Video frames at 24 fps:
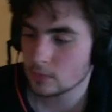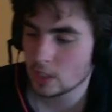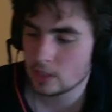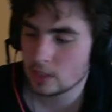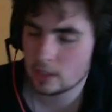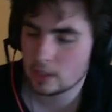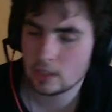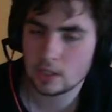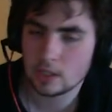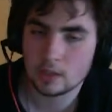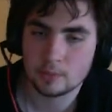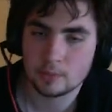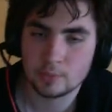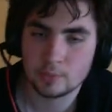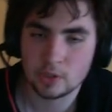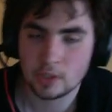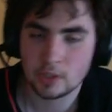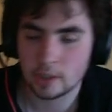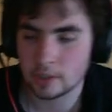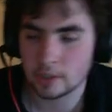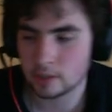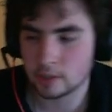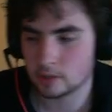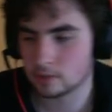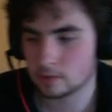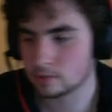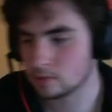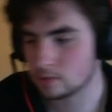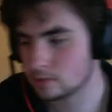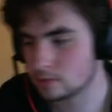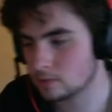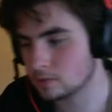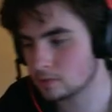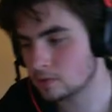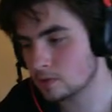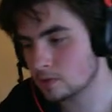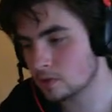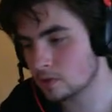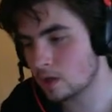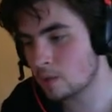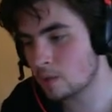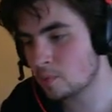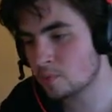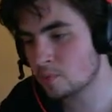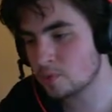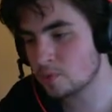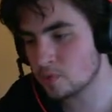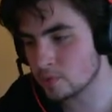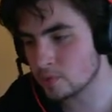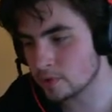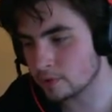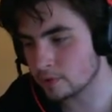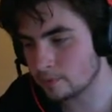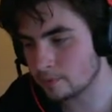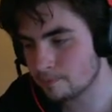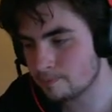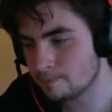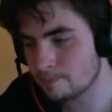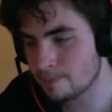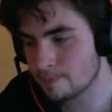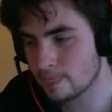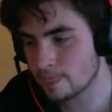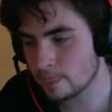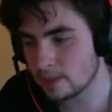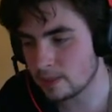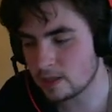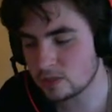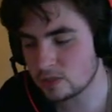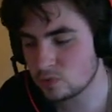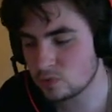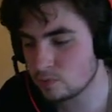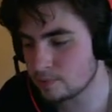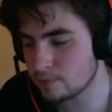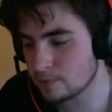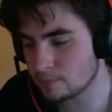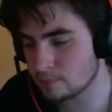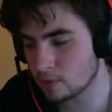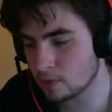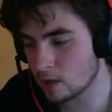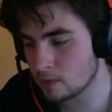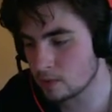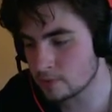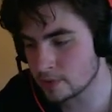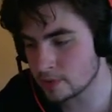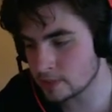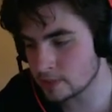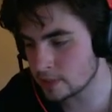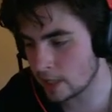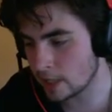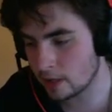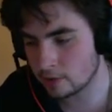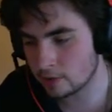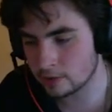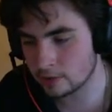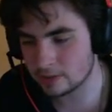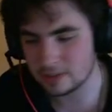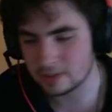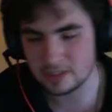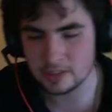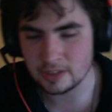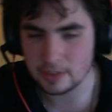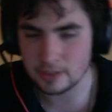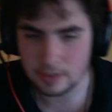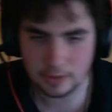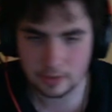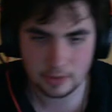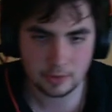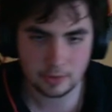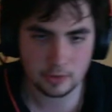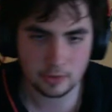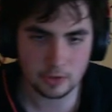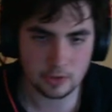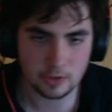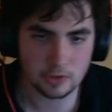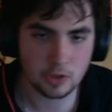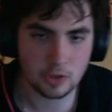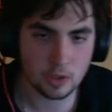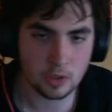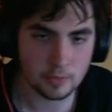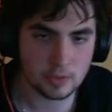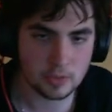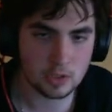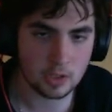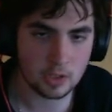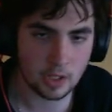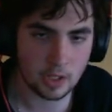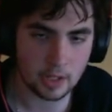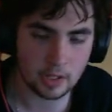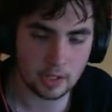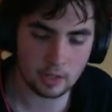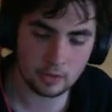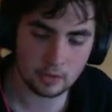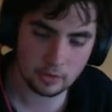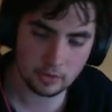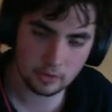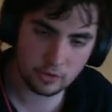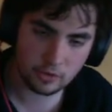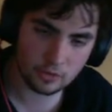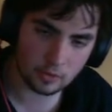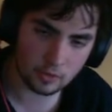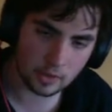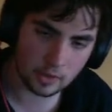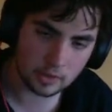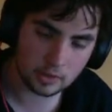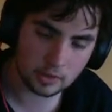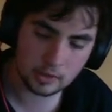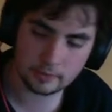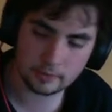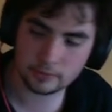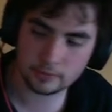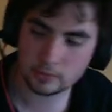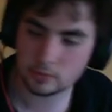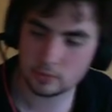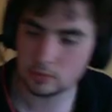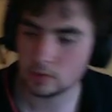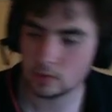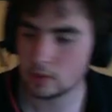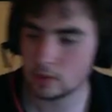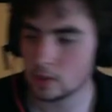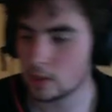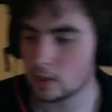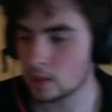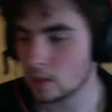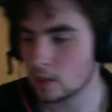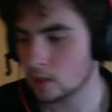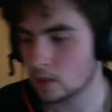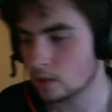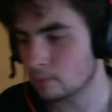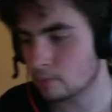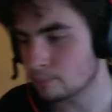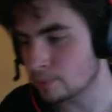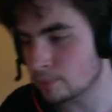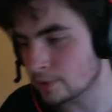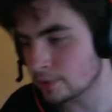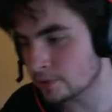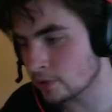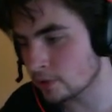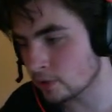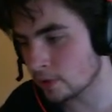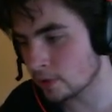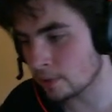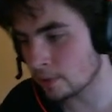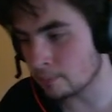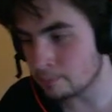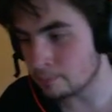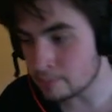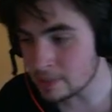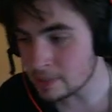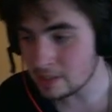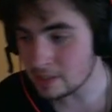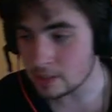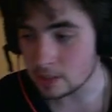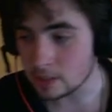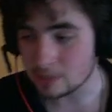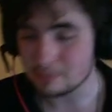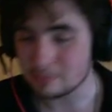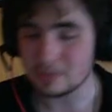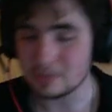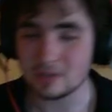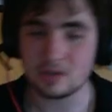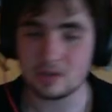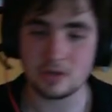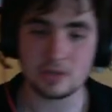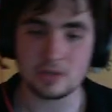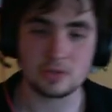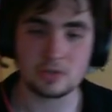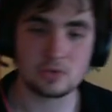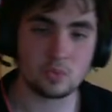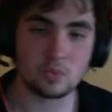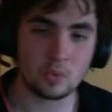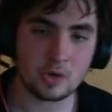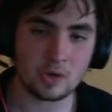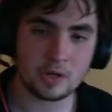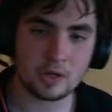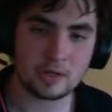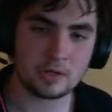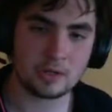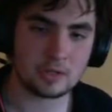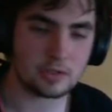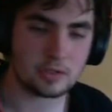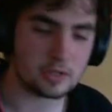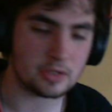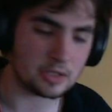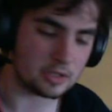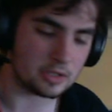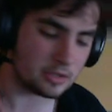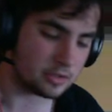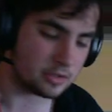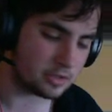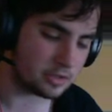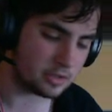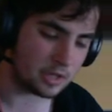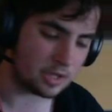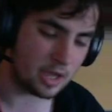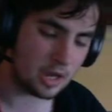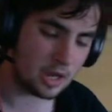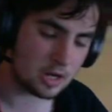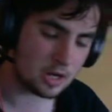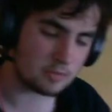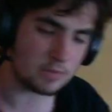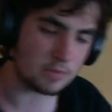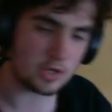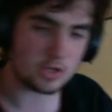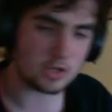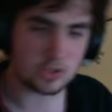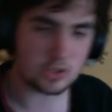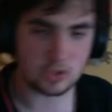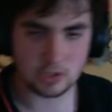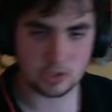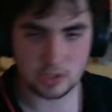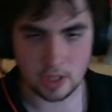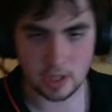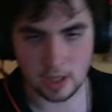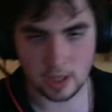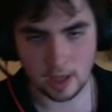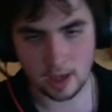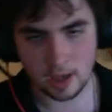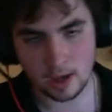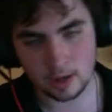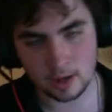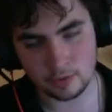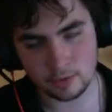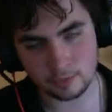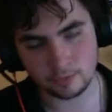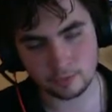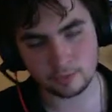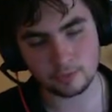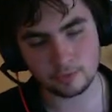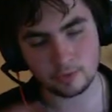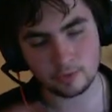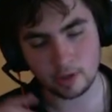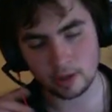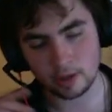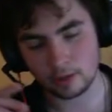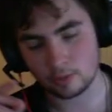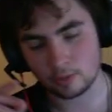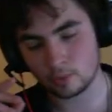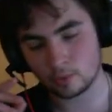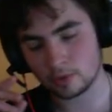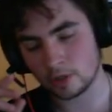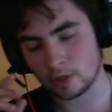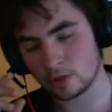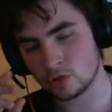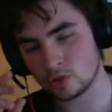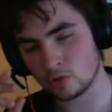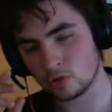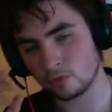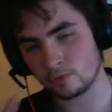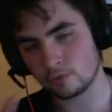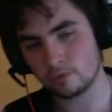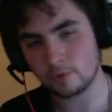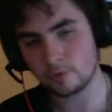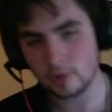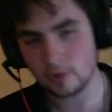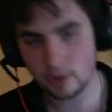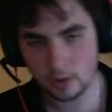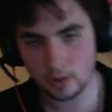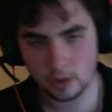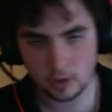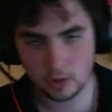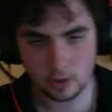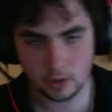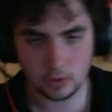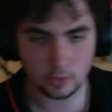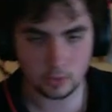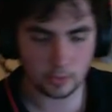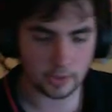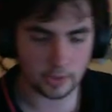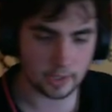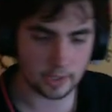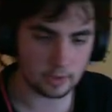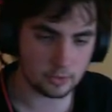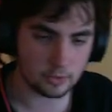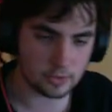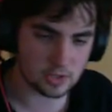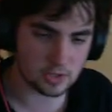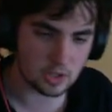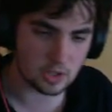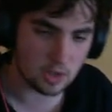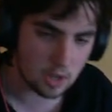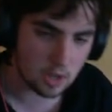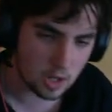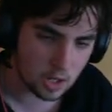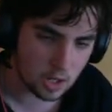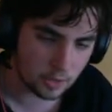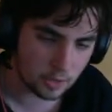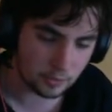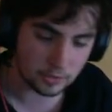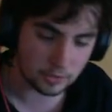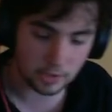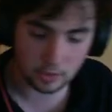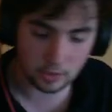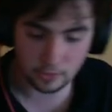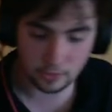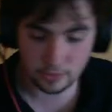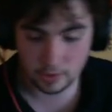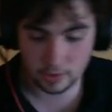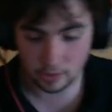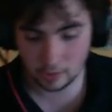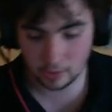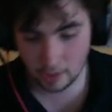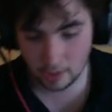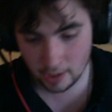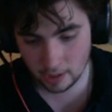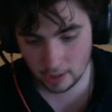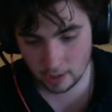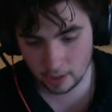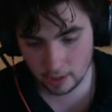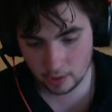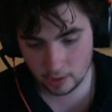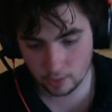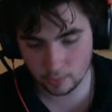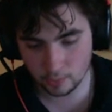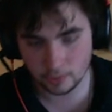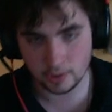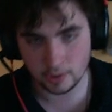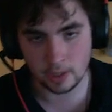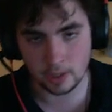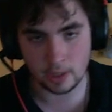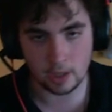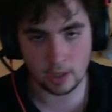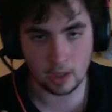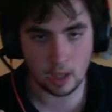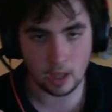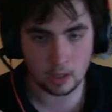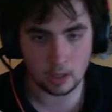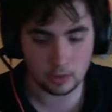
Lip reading: yeah, but like I'm gonna be real. These would be probably down a D in terms of like threat level, but they're at B because one, the animations they have, like when they show fear, when they lose an arm, when they lose a leg, when they